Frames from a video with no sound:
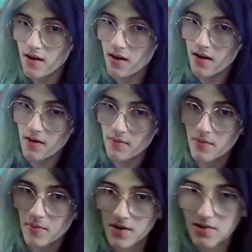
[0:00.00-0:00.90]
Um, oh
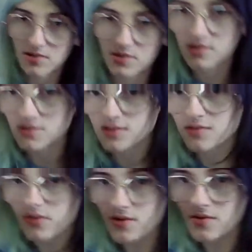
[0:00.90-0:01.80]
my gosh, this is so
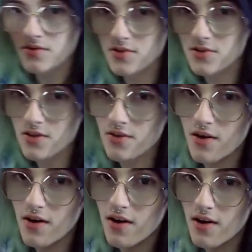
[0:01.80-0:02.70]
difficult to show.
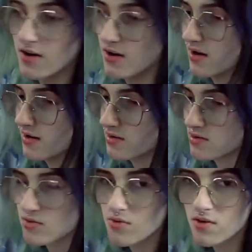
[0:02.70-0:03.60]
Uh, you
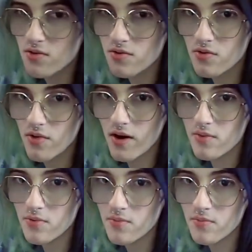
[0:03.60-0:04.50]
just want to grab
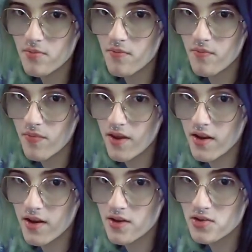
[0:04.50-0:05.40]
them
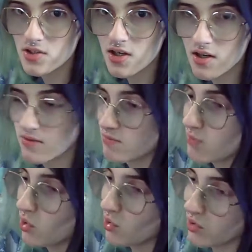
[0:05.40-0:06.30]
and, and just kind of
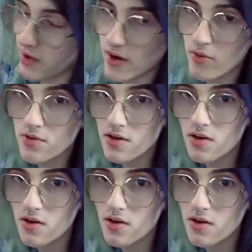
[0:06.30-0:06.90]
pull out.